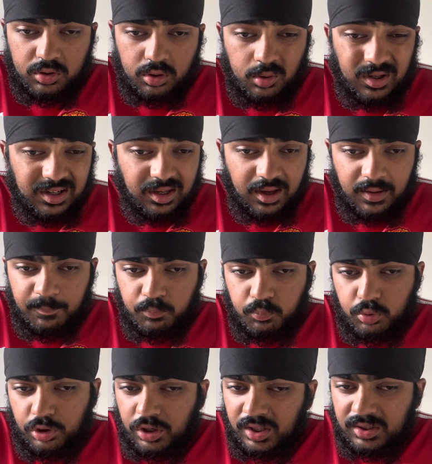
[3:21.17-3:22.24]
So again,
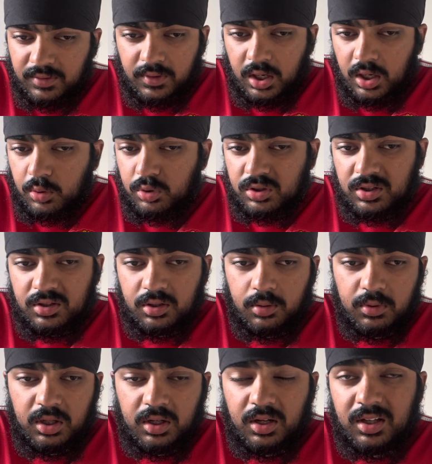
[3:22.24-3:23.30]
progressive carries is
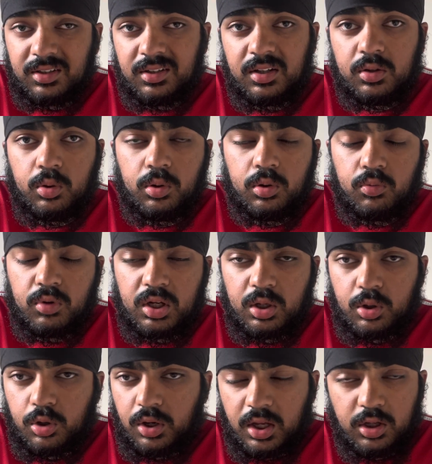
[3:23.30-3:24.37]
something that Sesko is really good at.